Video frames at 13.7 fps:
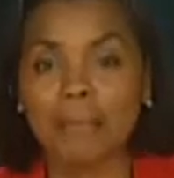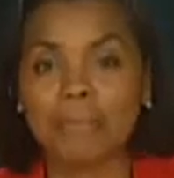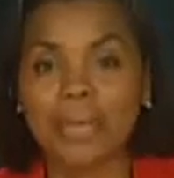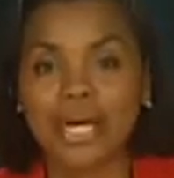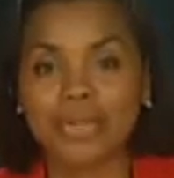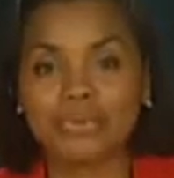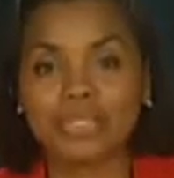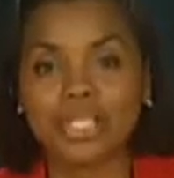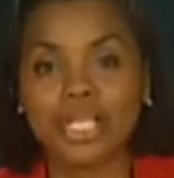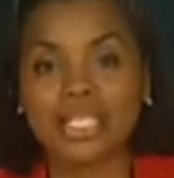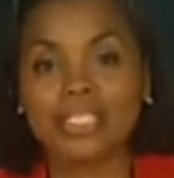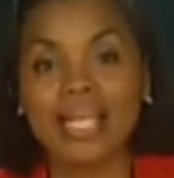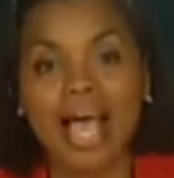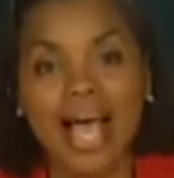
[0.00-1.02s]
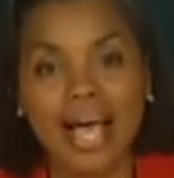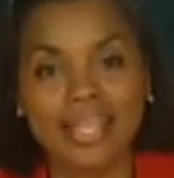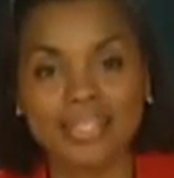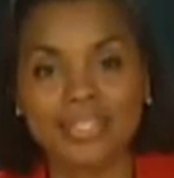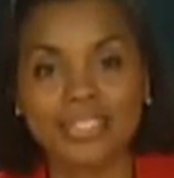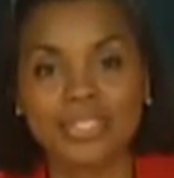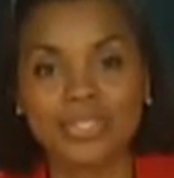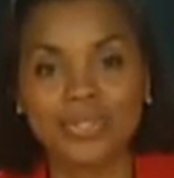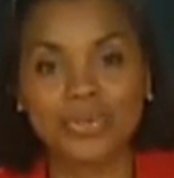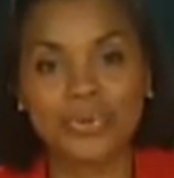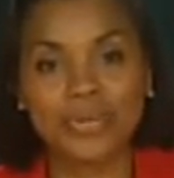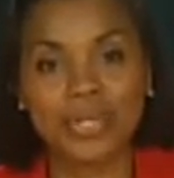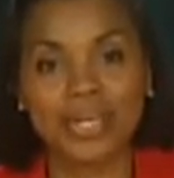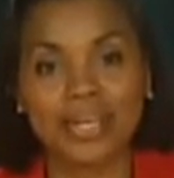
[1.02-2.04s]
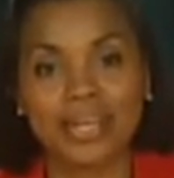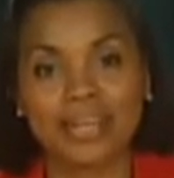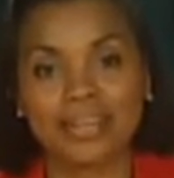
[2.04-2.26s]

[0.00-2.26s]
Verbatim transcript: Mike Rudon has the story.